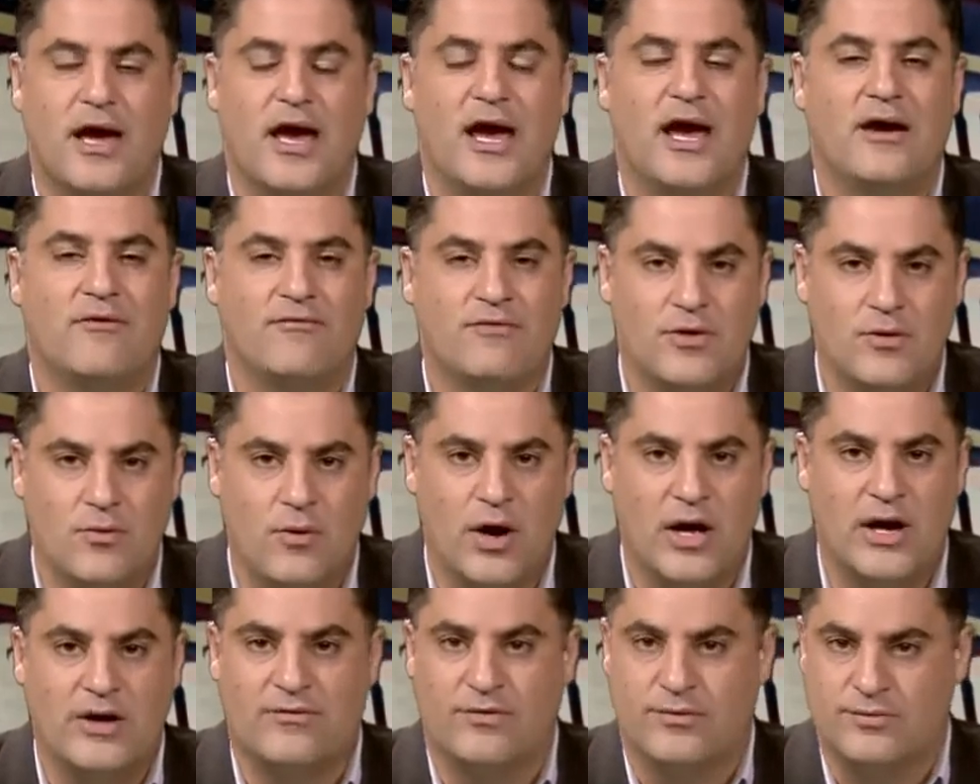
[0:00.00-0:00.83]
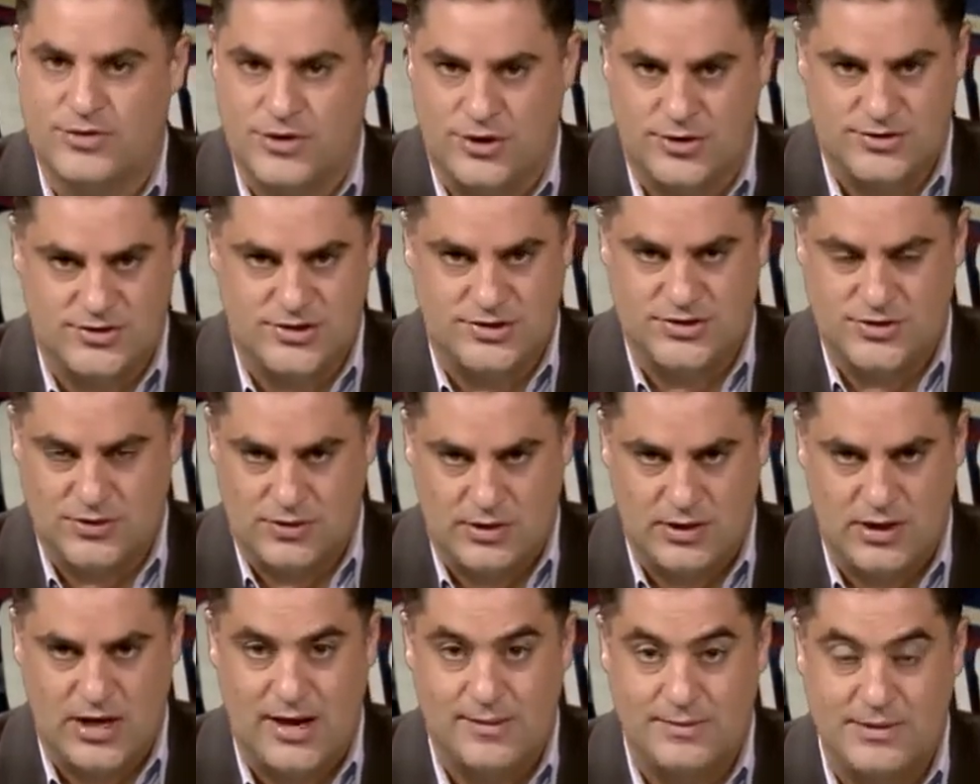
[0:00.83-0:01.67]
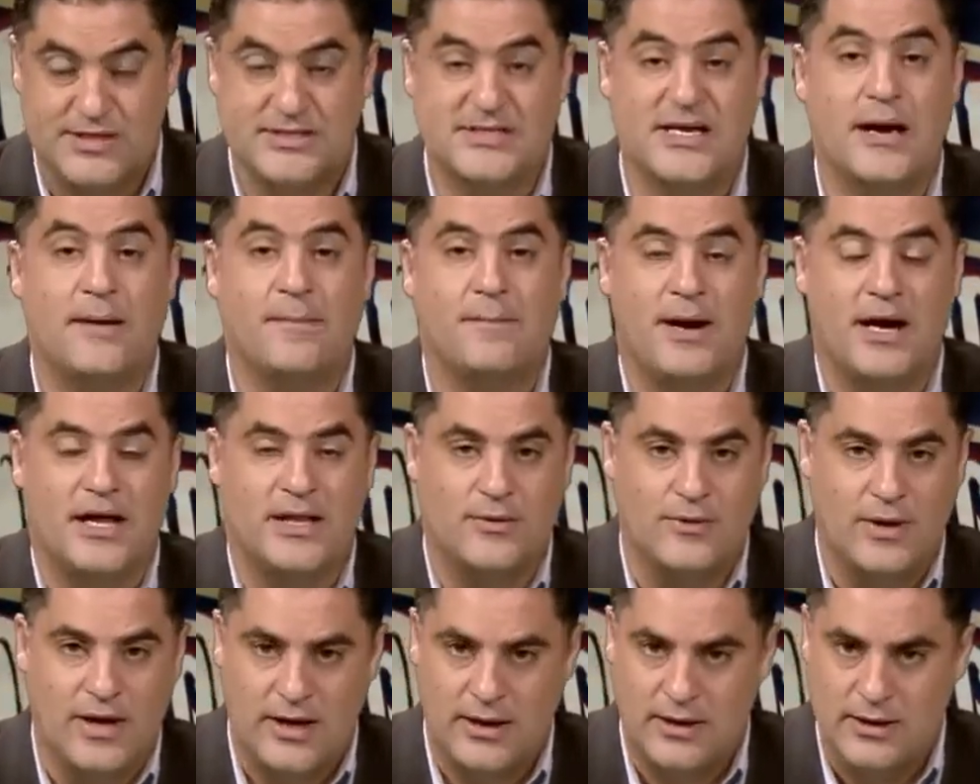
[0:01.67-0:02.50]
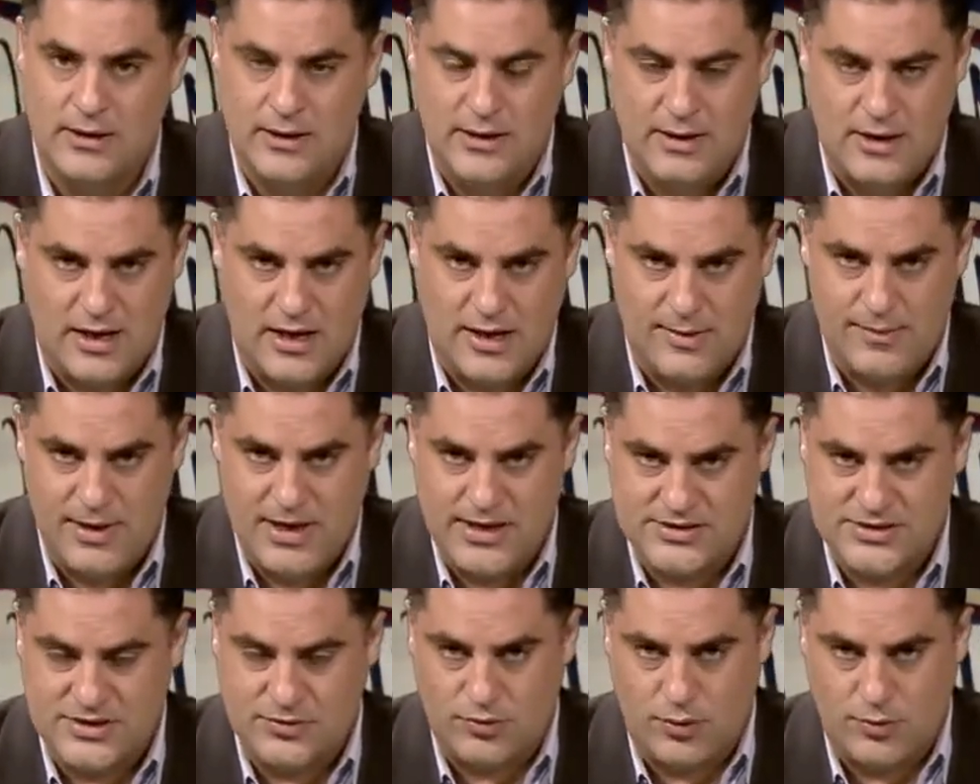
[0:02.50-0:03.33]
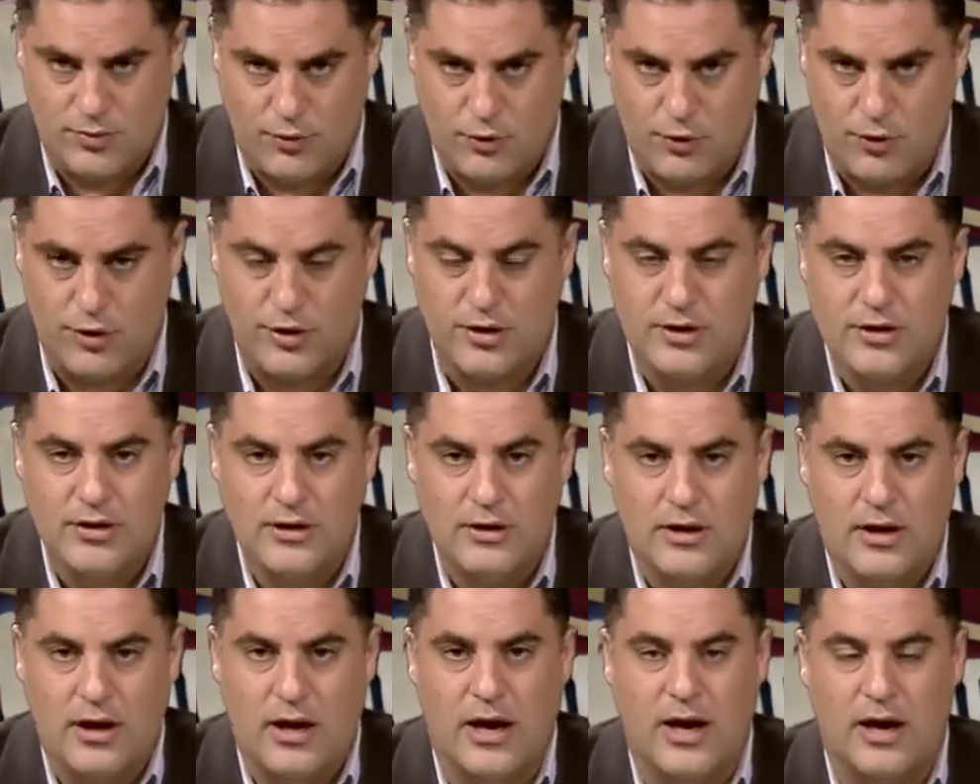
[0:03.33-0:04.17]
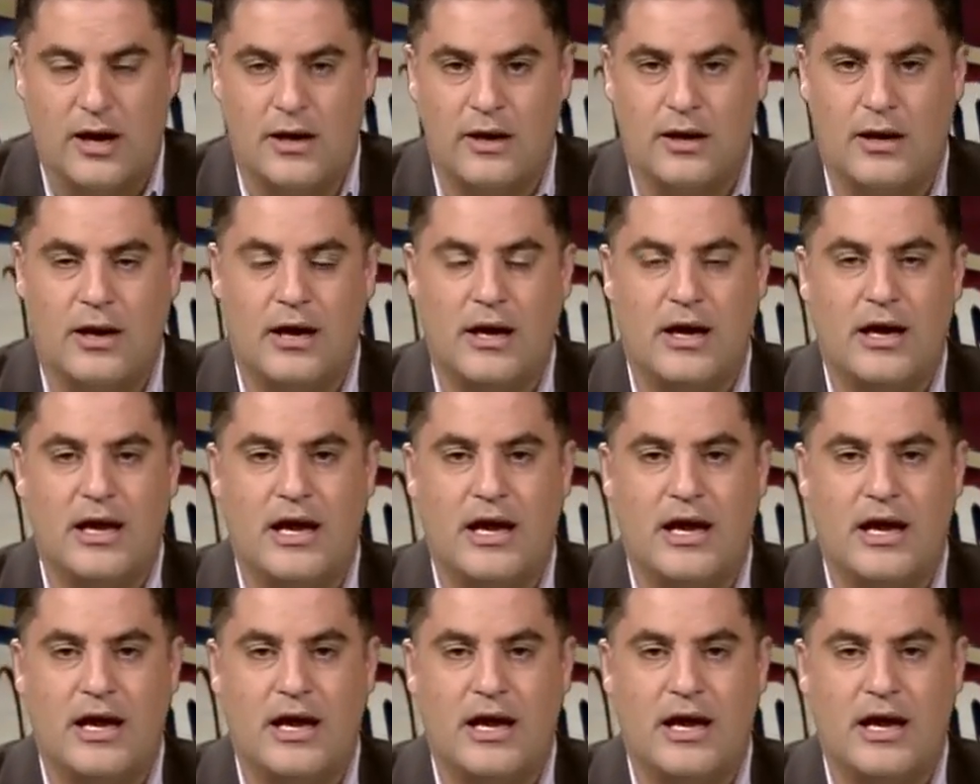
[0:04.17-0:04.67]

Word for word: Every one of them turns into a lobbyist. And by the way, an amazing report. Uh,